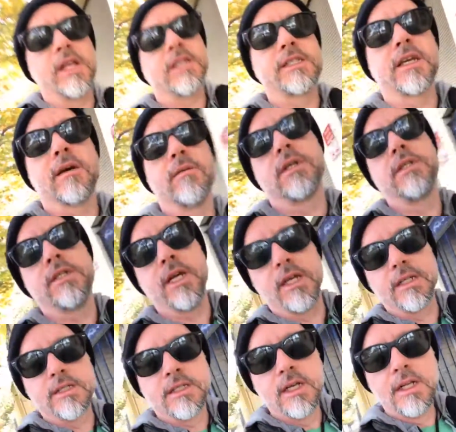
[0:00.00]
the last thing I want to say
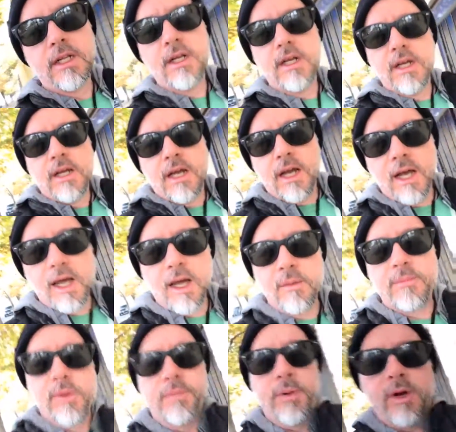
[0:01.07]
is
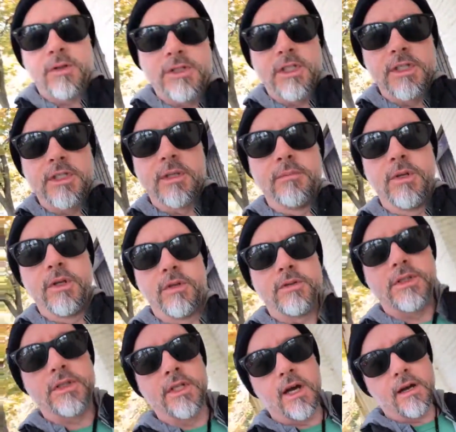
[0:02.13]
we posted some new
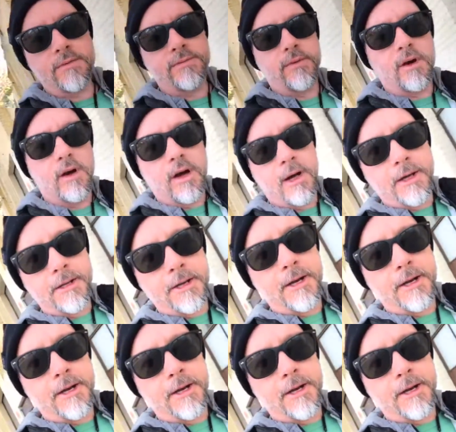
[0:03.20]
stuff on